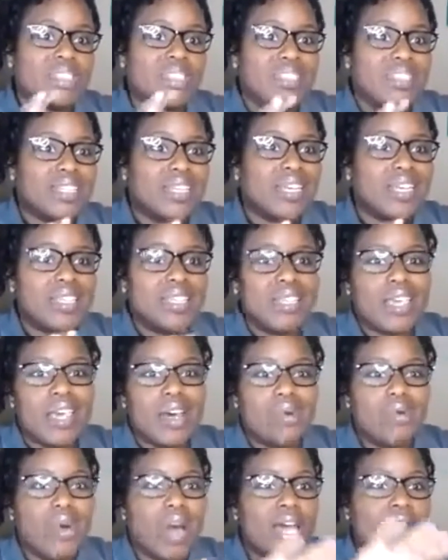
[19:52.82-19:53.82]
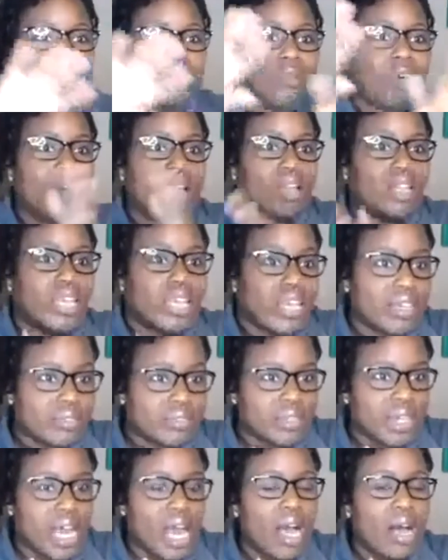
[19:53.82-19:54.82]
Then yeah, why do all
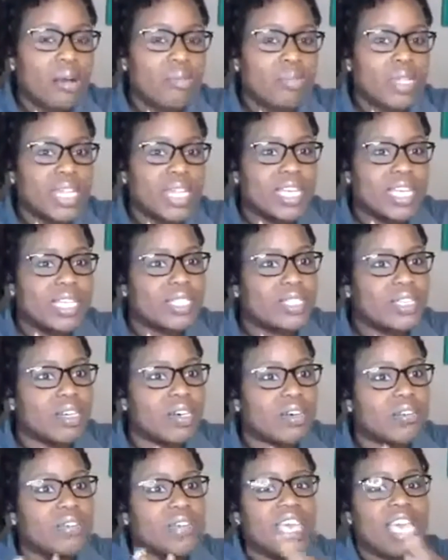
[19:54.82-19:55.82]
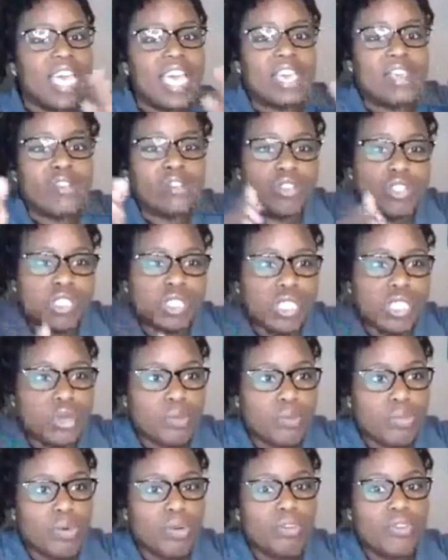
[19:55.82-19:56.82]
that complex stuff and you just
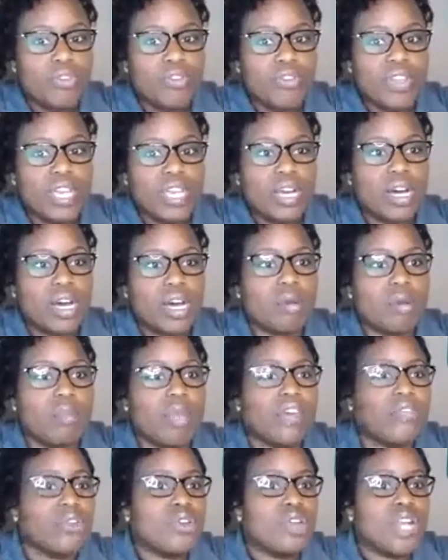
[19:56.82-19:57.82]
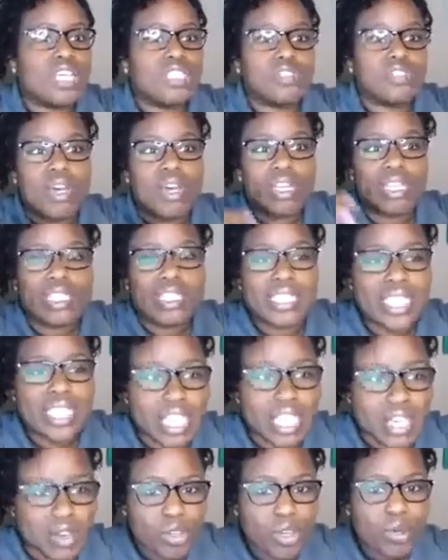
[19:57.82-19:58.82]
need proof of income? If you're not trying to
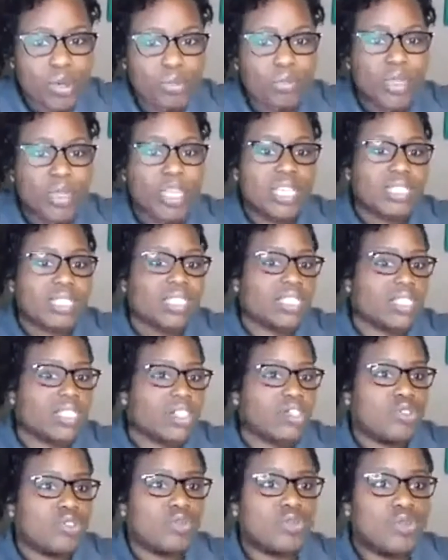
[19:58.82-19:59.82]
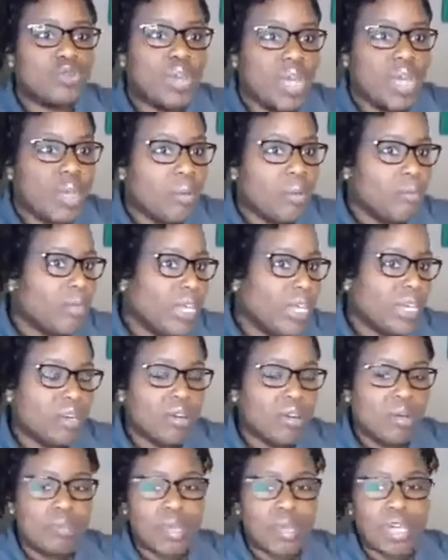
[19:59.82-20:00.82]
scale your business and do bigger
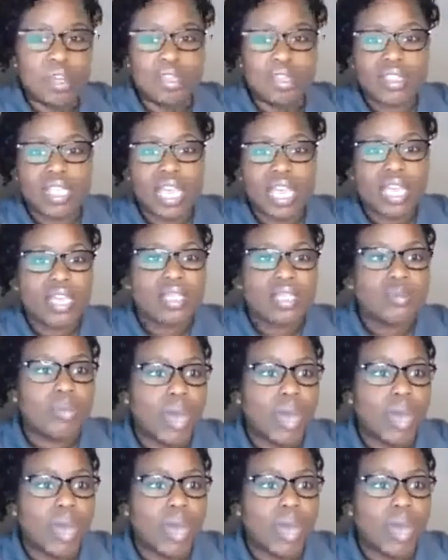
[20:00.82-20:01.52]
and better things, buy